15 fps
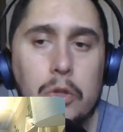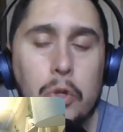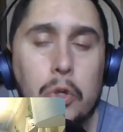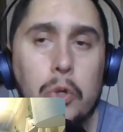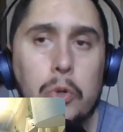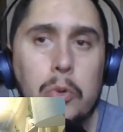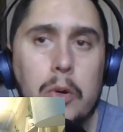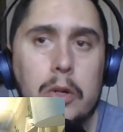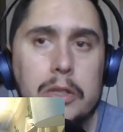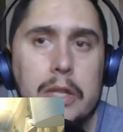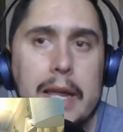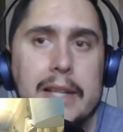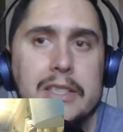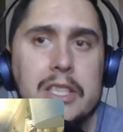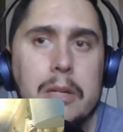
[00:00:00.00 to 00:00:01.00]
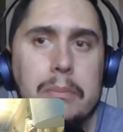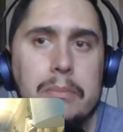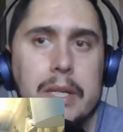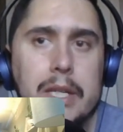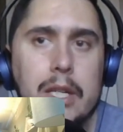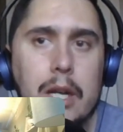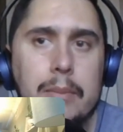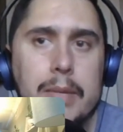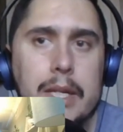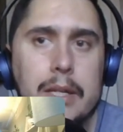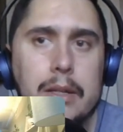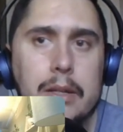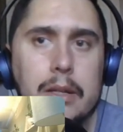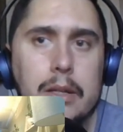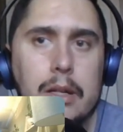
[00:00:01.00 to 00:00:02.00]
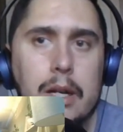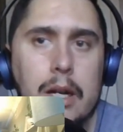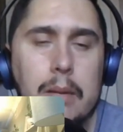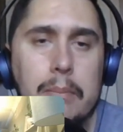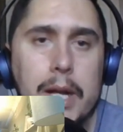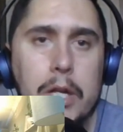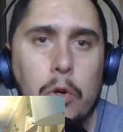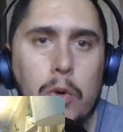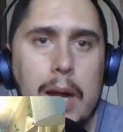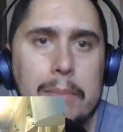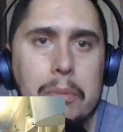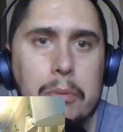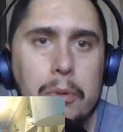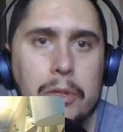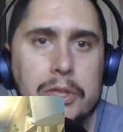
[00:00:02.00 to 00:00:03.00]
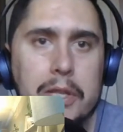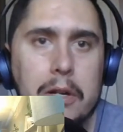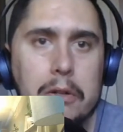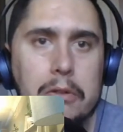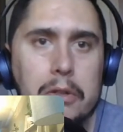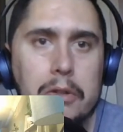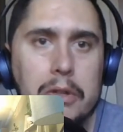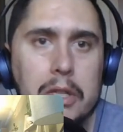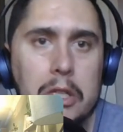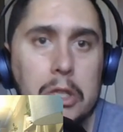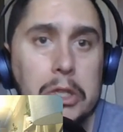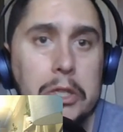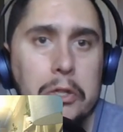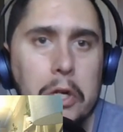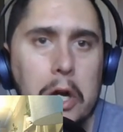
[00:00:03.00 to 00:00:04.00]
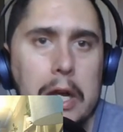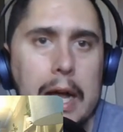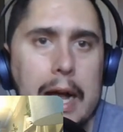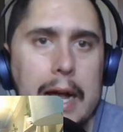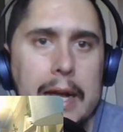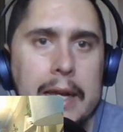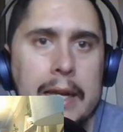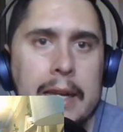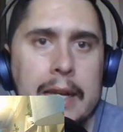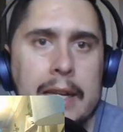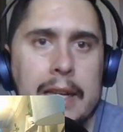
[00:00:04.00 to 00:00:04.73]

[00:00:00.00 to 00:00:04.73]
who ends up becoming Michael Rappaport's character, the glitter guy.